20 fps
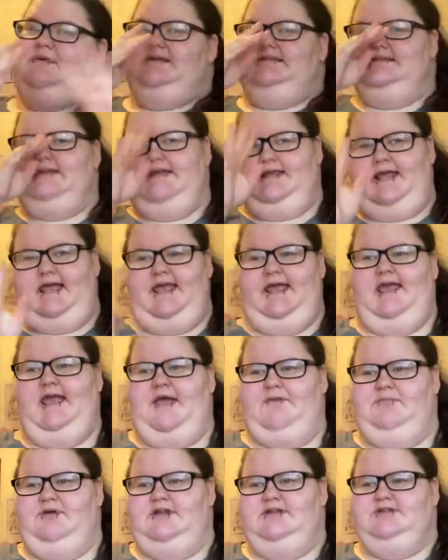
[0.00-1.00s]
today
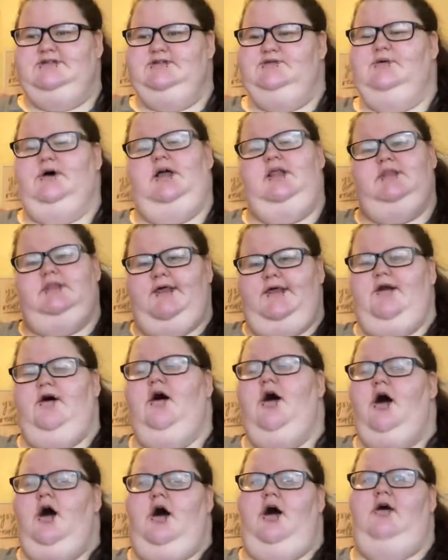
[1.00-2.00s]
I'm going to do a little
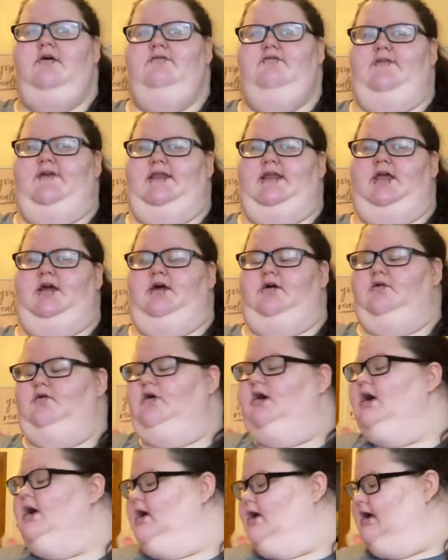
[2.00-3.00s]
haul
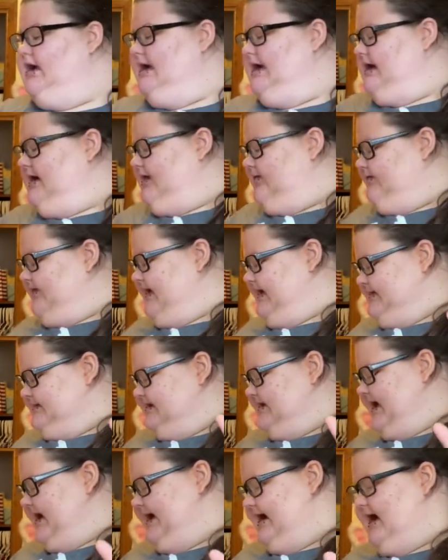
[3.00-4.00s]
video of things
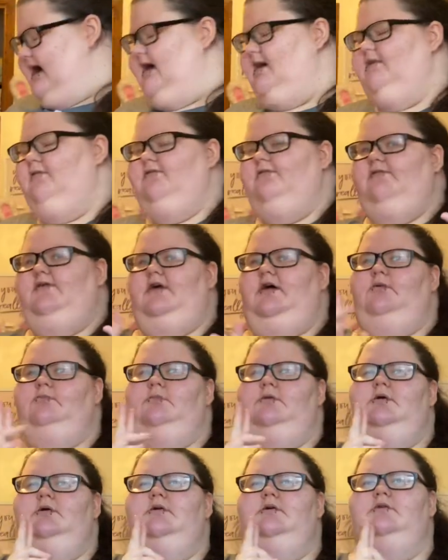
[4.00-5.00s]
that I got
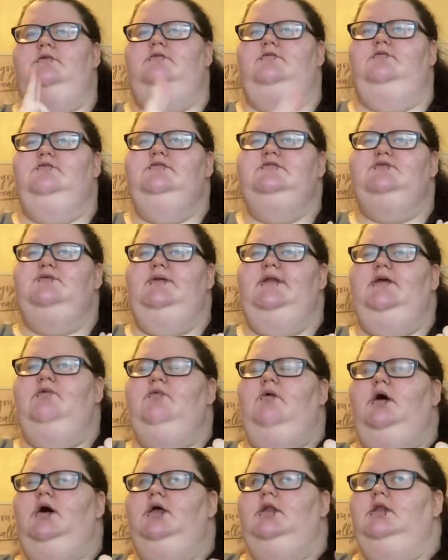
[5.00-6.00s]
from Rue
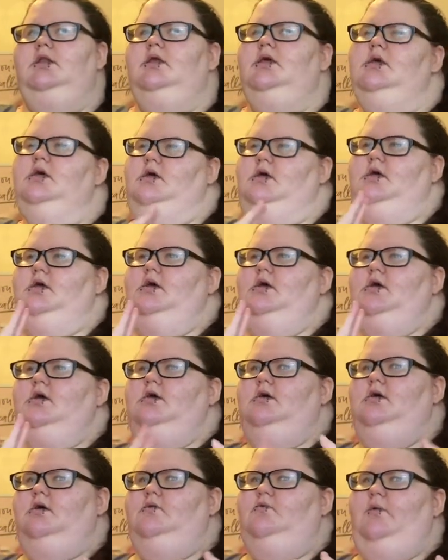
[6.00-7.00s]
21,
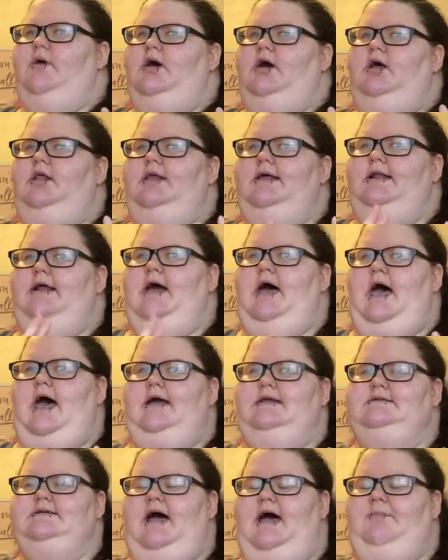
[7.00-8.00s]
Goodwill, and
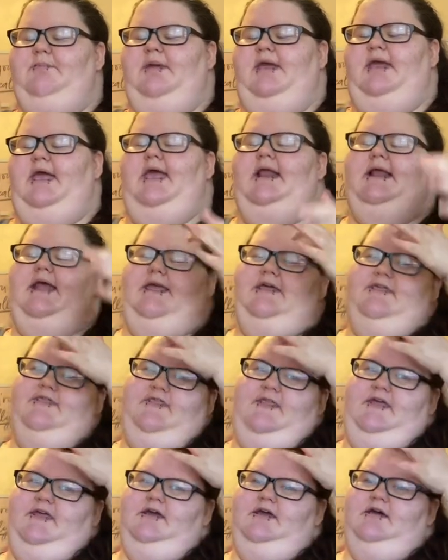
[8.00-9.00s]
Hot Topic. And I
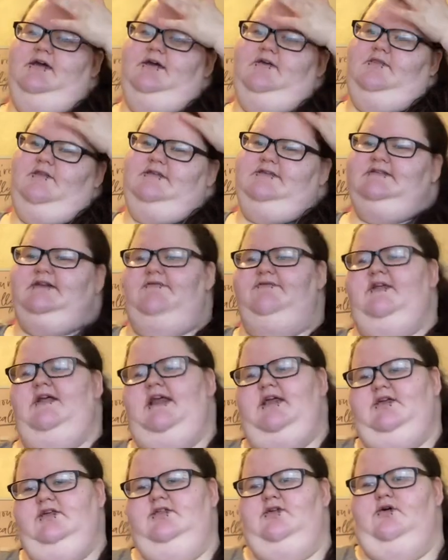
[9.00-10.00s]
think the stuff that
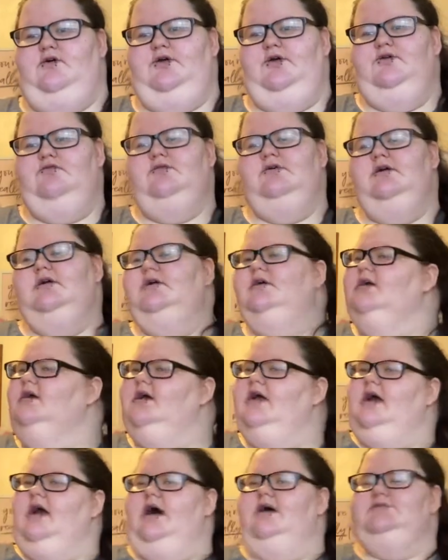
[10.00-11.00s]
I show you,
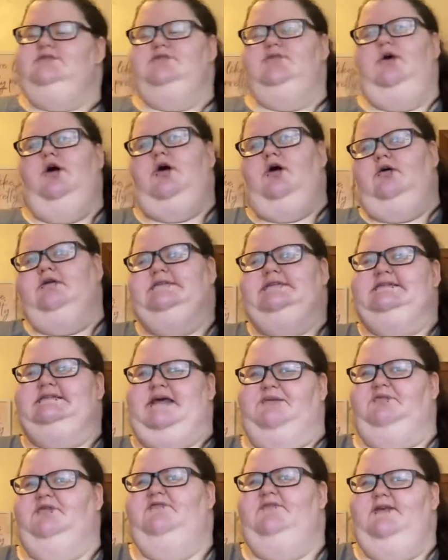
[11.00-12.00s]
I'll do a whole
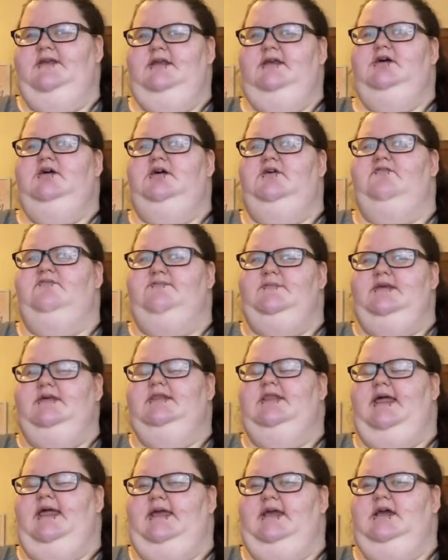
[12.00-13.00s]
separate video of me
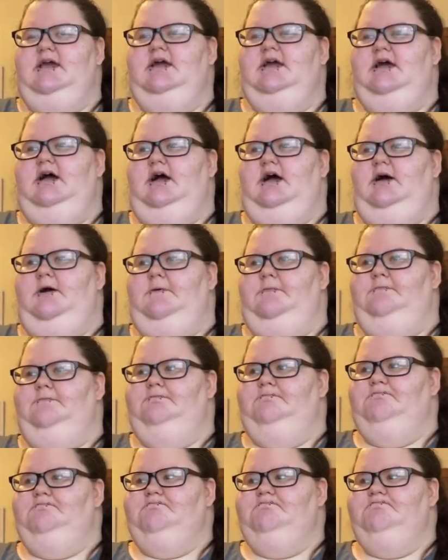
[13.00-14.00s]
like um,